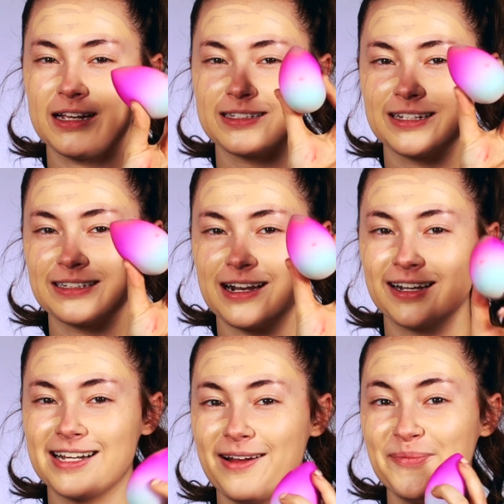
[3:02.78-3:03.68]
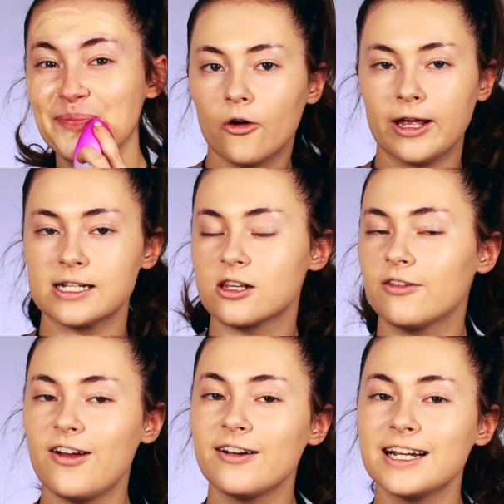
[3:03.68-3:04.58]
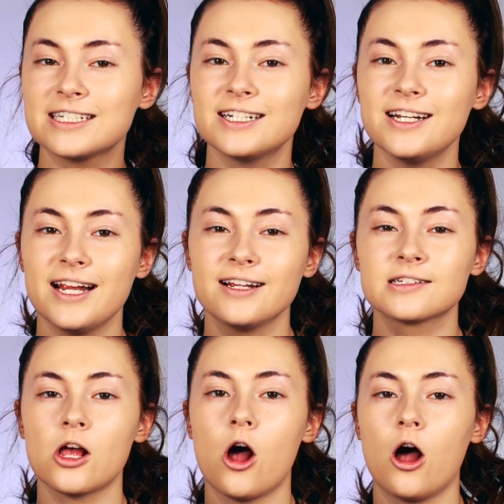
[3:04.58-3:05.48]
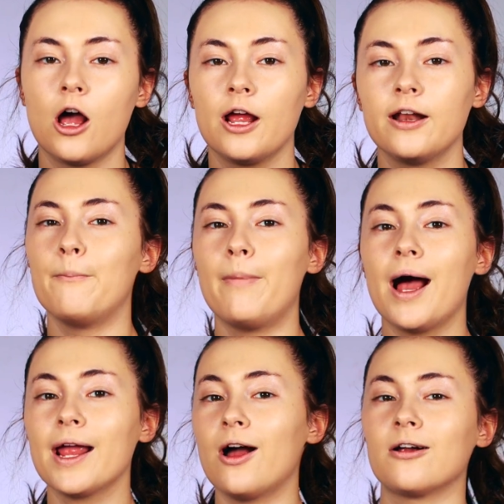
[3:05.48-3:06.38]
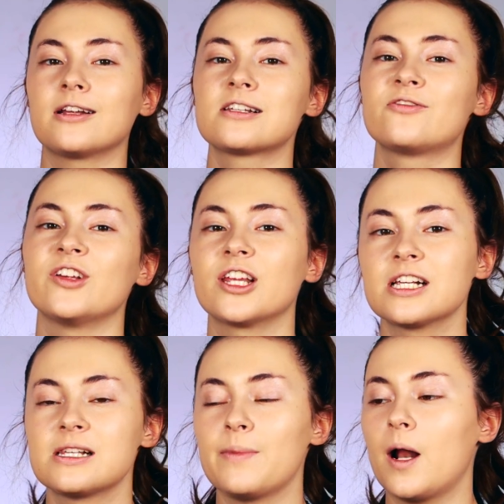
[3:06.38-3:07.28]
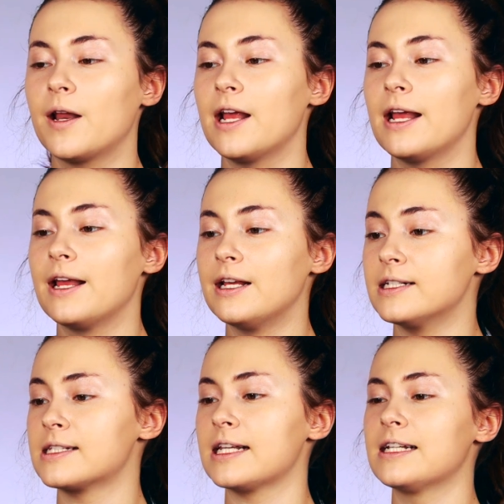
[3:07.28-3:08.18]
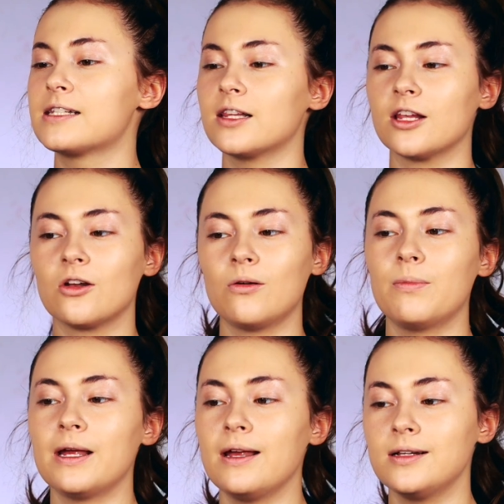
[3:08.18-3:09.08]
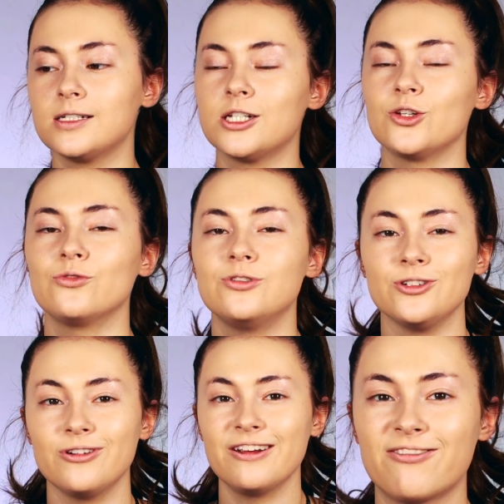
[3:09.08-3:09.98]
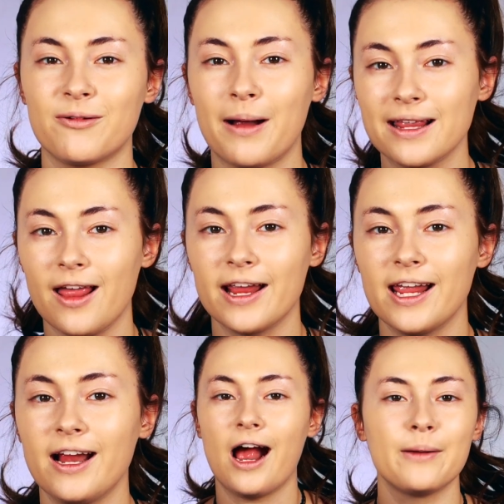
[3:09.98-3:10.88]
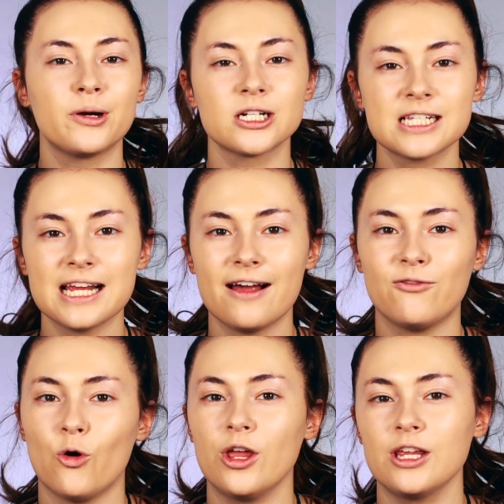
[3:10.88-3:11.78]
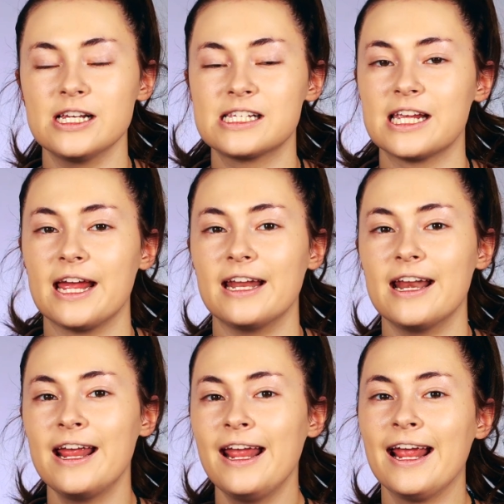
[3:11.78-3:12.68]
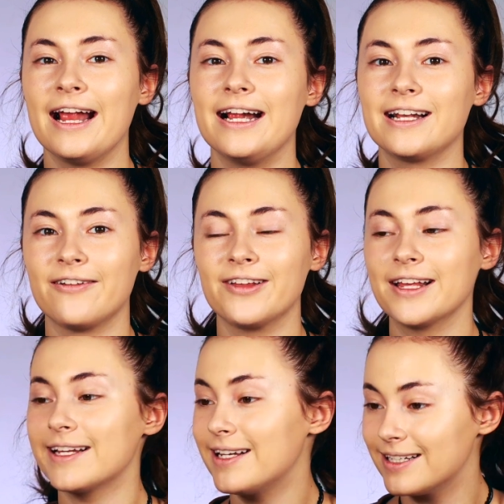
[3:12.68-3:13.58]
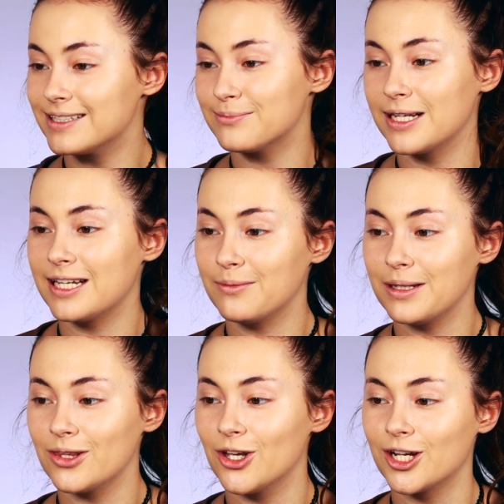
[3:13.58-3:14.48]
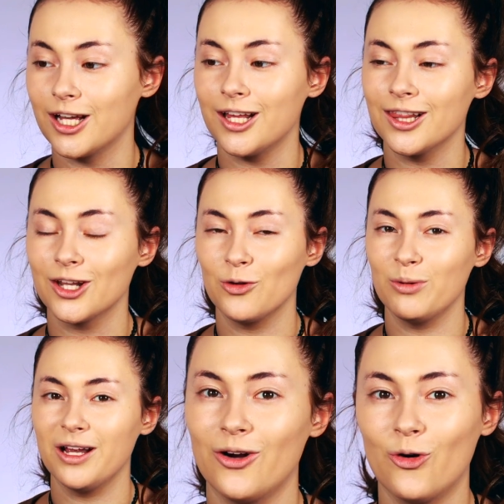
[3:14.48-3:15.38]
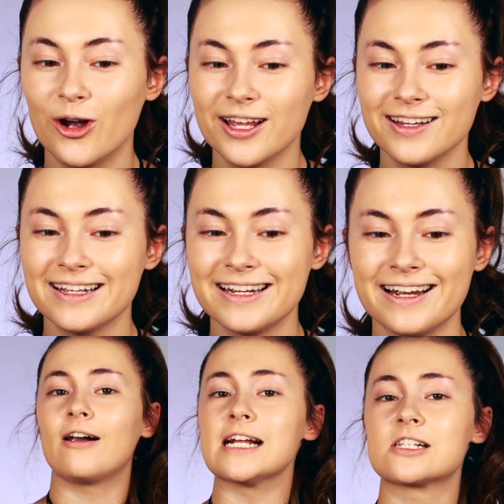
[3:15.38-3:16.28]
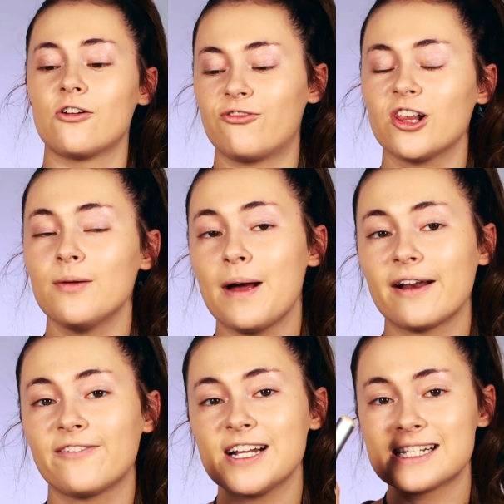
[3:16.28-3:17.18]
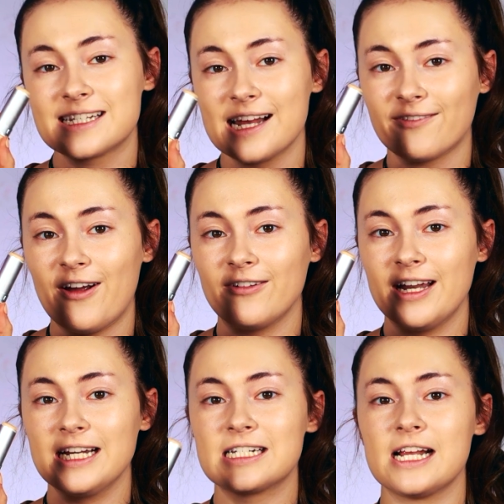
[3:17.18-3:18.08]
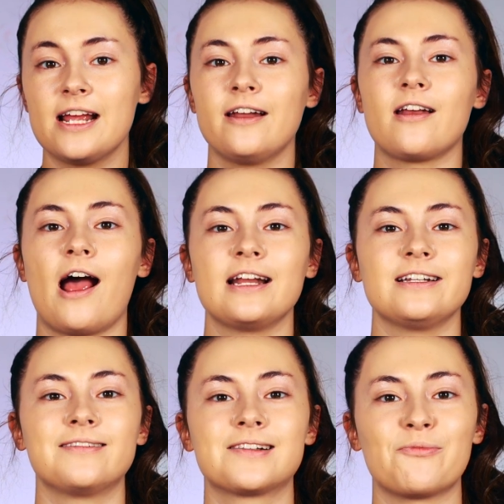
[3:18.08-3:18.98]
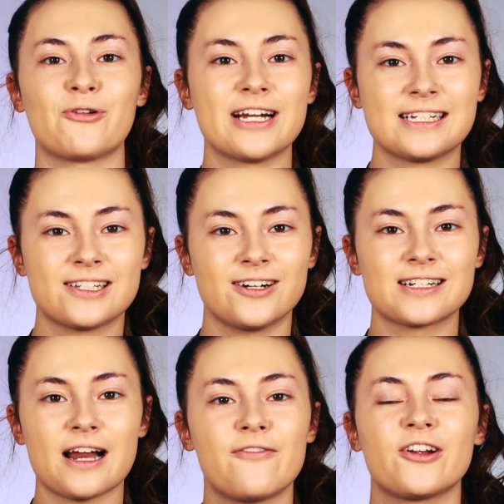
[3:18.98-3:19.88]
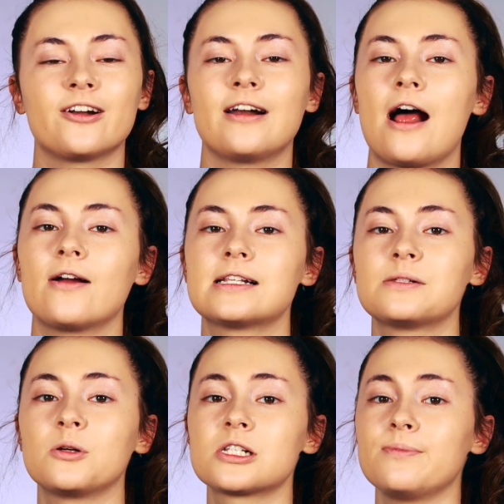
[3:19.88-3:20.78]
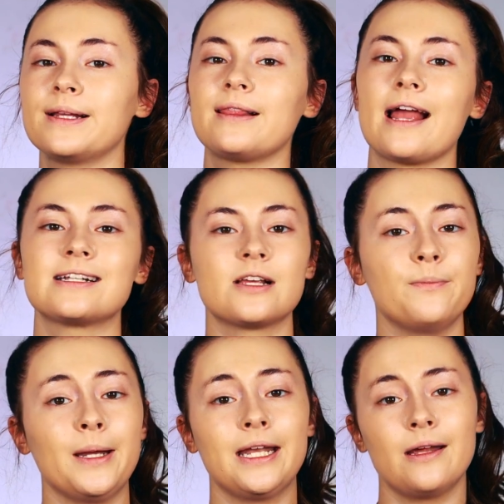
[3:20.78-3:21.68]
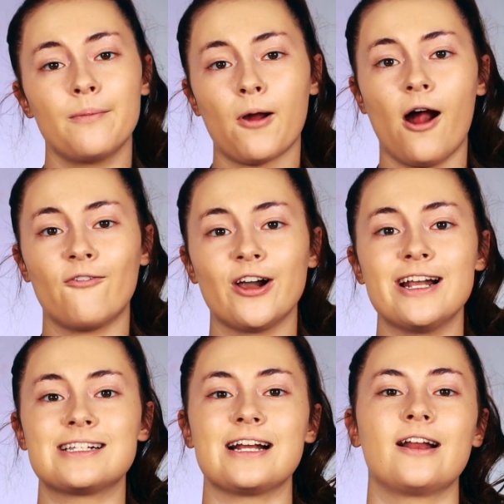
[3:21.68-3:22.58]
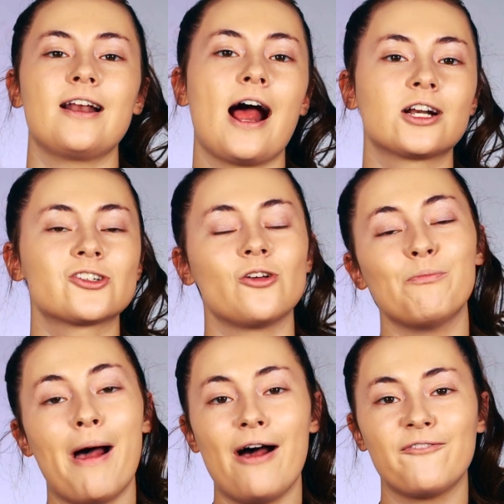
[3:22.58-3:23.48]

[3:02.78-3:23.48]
a 6 out of 10. Okay, so the foundation is on. My honest feelings about it is it's a little bit too dewy for my liking. I personally have oily skin, and I feel like it is making me look a little bit oily. All right, so for the Benefit stick foundation, I did some research. I figured out it's supposed to be light to medium coverage and a natural matte